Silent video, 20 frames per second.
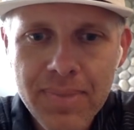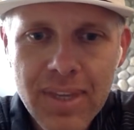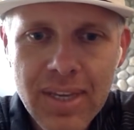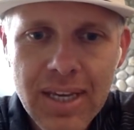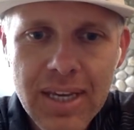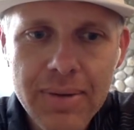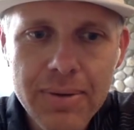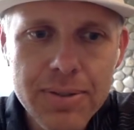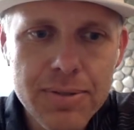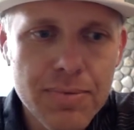
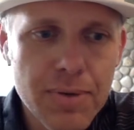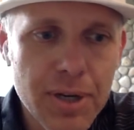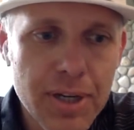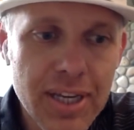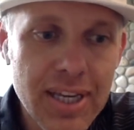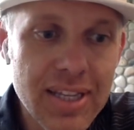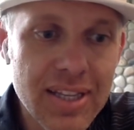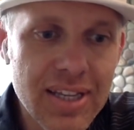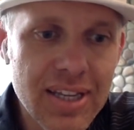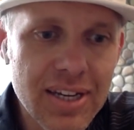He was
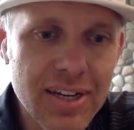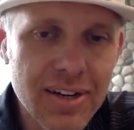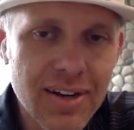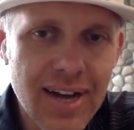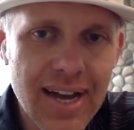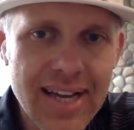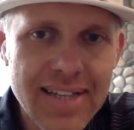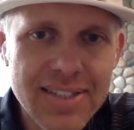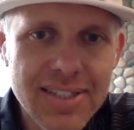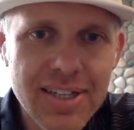rookie of the year
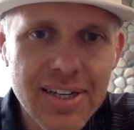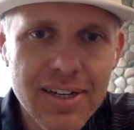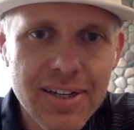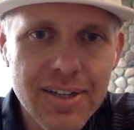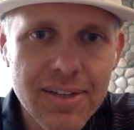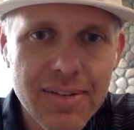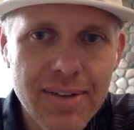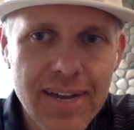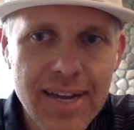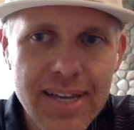last year in
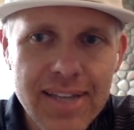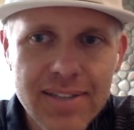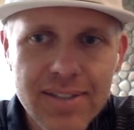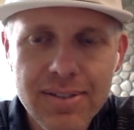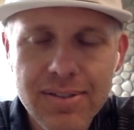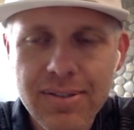the race.